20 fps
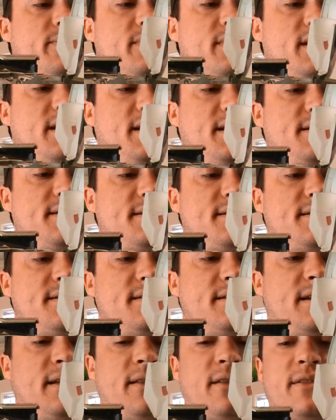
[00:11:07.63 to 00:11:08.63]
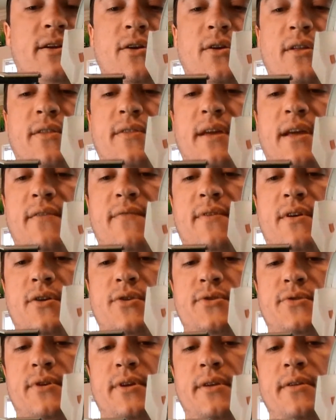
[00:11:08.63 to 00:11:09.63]
released in the 30th
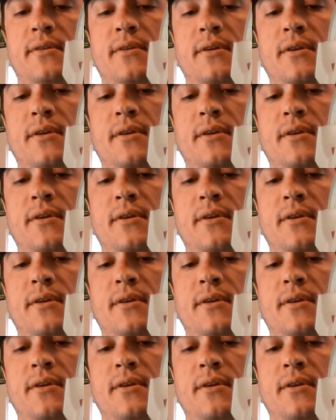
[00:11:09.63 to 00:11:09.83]
anniversary.